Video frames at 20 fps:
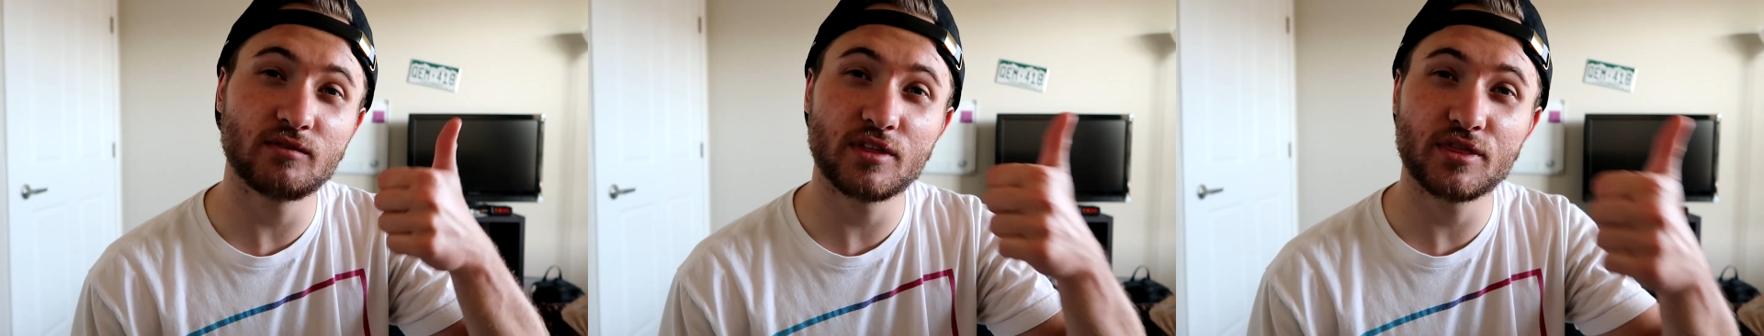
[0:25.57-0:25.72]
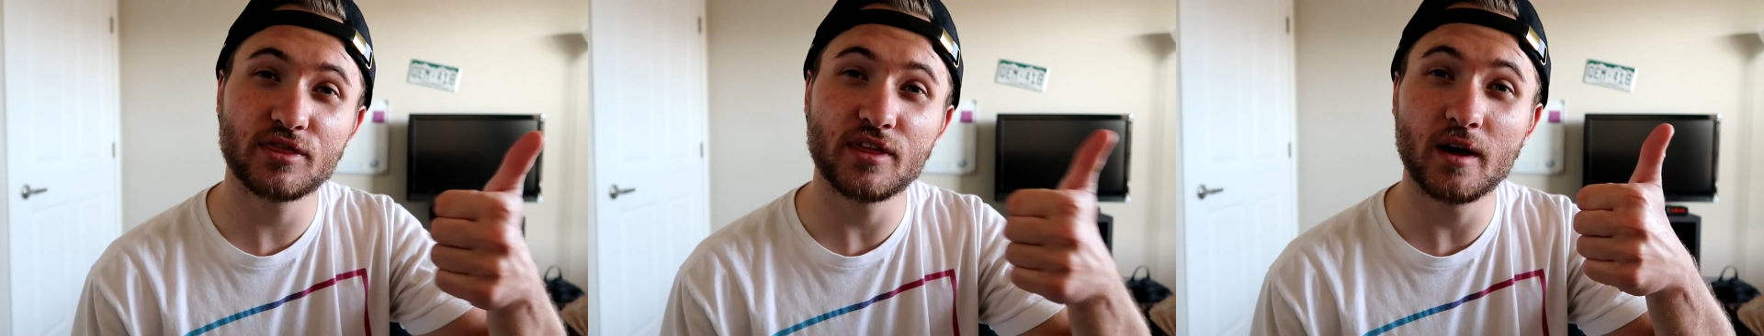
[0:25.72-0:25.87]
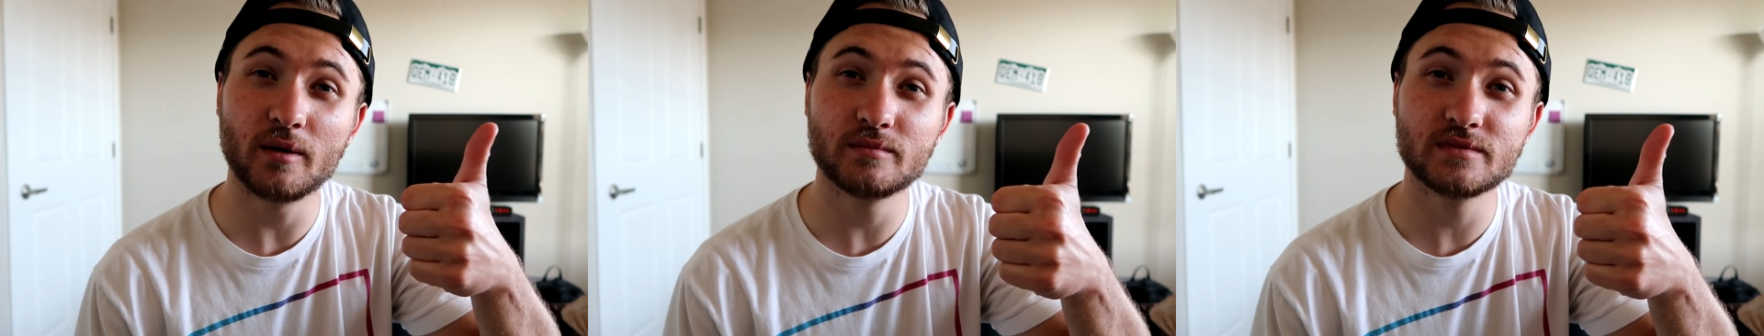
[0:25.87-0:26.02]
a
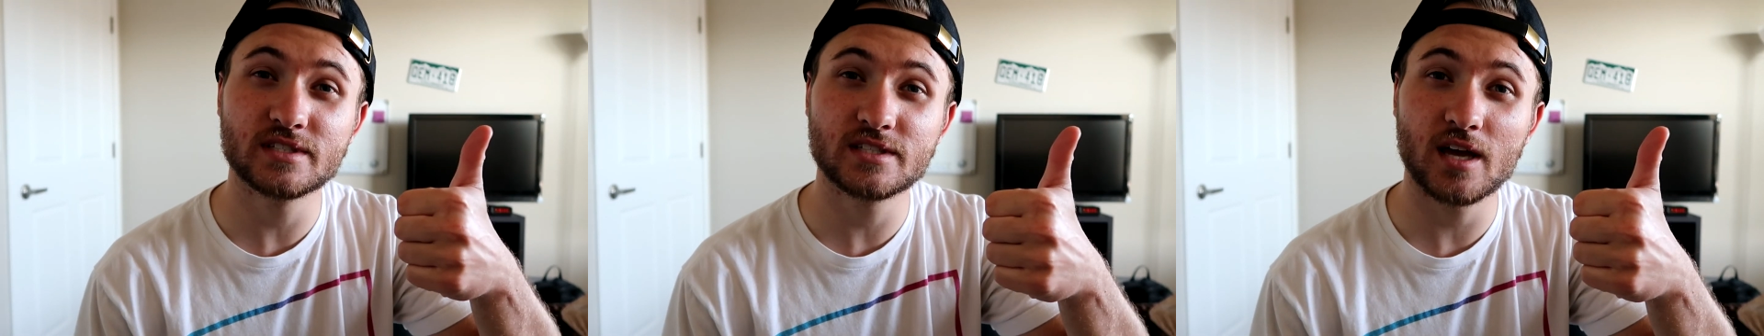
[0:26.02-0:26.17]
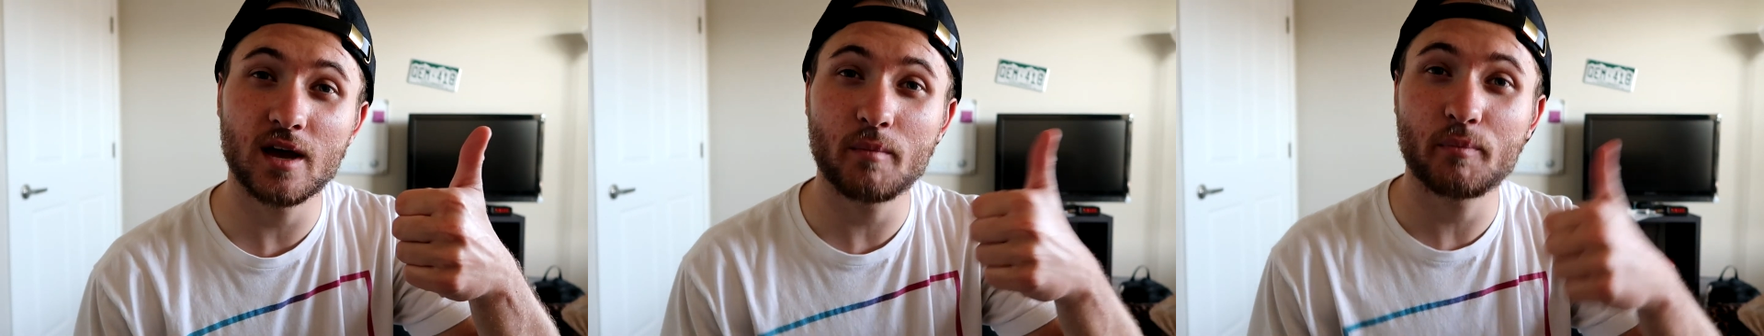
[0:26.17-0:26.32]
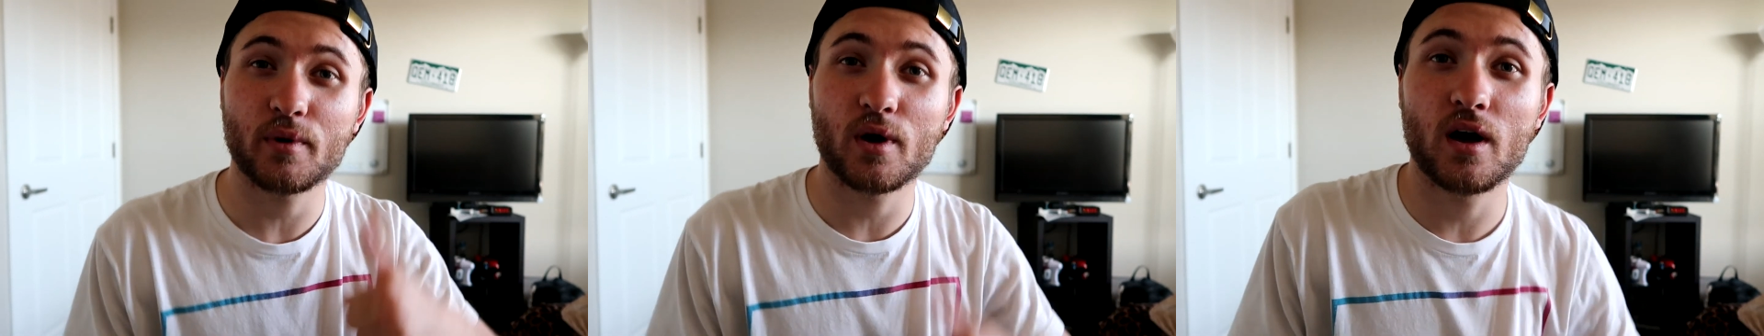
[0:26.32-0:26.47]
thumbs
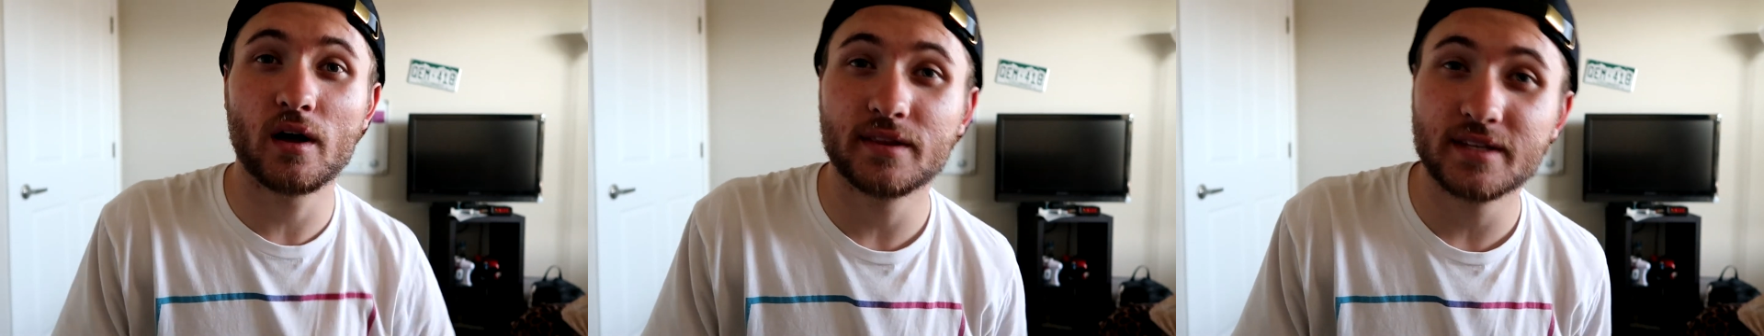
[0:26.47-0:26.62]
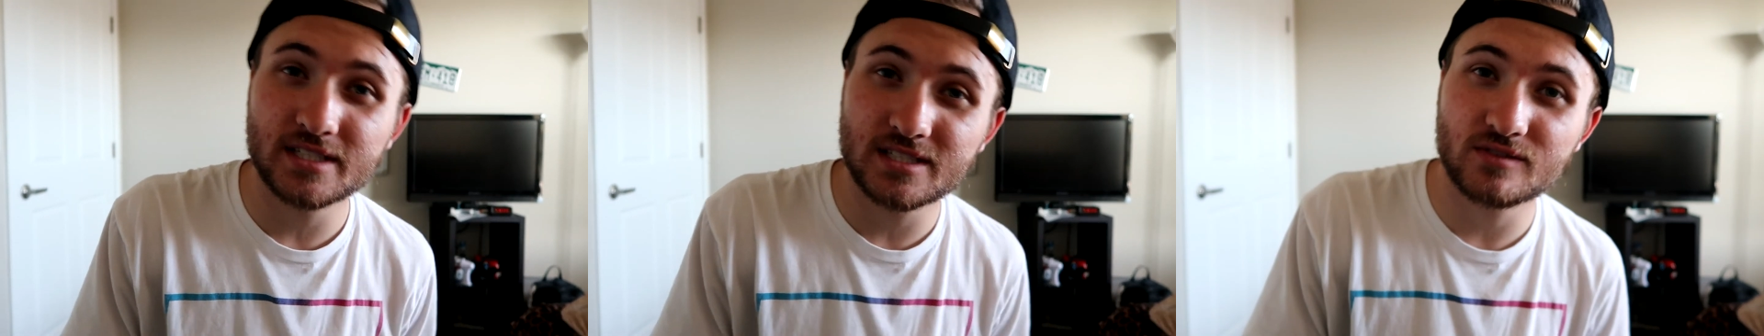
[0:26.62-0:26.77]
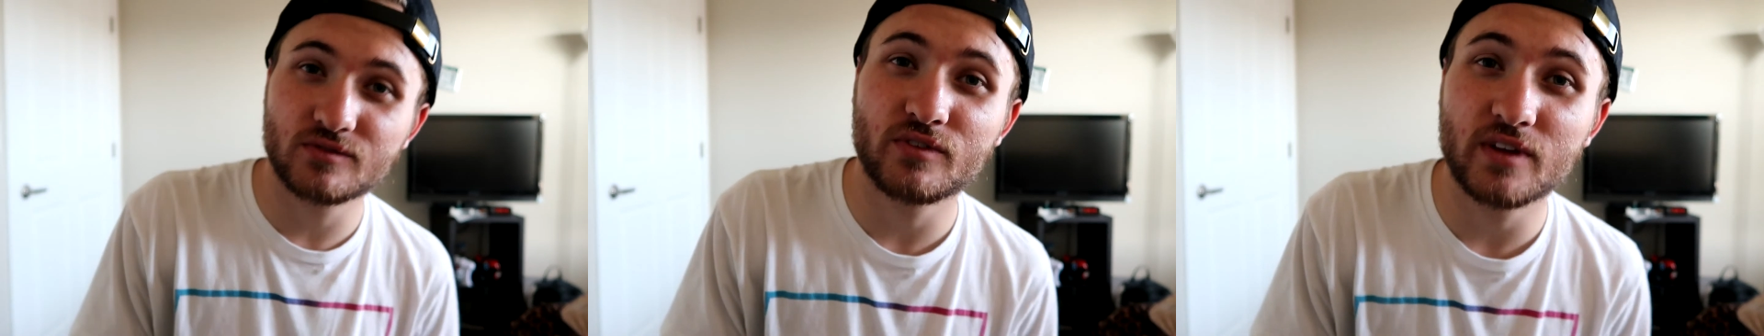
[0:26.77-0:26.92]
up on this